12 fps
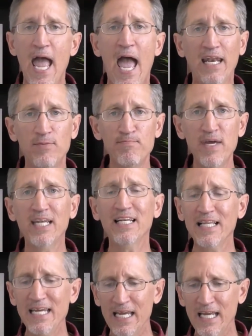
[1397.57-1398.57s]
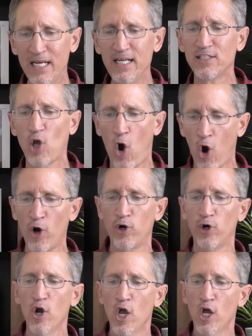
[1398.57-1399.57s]
And admittedly, it is
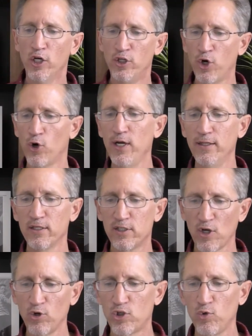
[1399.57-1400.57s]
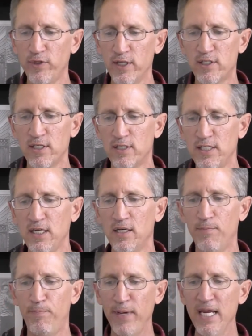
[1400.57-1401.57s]
harder during the social distancing
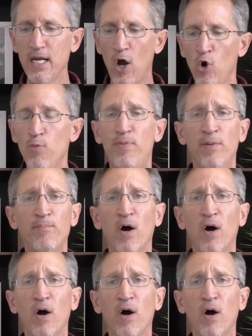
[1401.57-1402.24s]
to be open,